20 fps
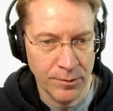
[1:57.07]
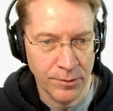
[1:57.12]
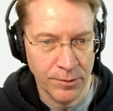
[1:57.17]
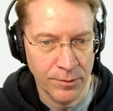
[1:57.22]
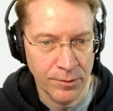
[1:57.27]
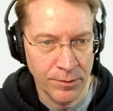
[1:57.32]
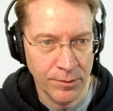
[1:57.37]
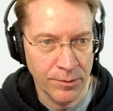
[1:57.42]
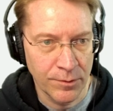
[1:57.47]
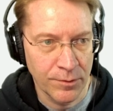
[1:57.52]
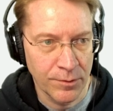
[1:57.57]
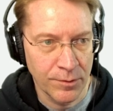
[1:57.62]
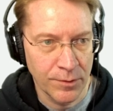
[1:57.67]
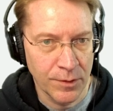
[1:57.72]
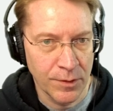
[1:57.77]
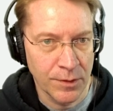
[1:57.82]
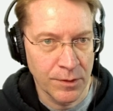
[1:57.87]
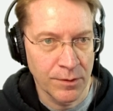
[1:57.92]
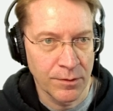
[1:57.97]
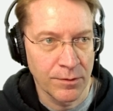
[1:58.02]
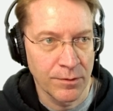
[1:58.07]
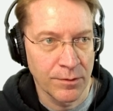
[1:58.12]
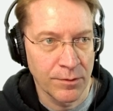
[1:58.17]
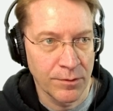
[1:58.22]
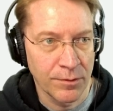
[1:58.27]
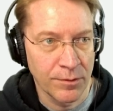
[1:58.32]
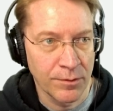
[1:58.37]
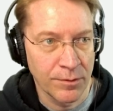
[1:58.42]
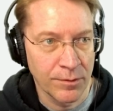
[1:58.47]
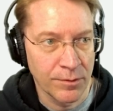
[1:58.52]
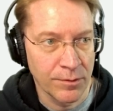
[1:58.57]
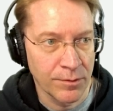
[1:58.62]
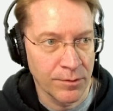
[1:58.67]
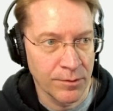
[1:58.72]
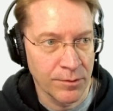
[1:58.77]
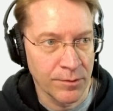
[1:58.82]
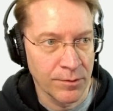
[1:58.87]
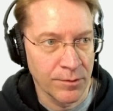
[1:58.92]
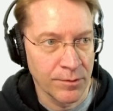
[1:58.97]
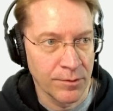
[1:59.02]

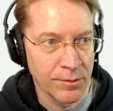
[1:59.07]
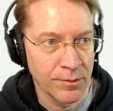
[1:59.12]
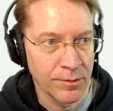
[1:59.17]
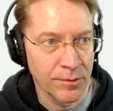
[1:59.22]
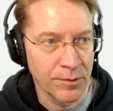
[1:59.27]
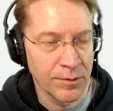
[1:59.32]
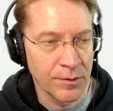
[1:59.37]
[no speech]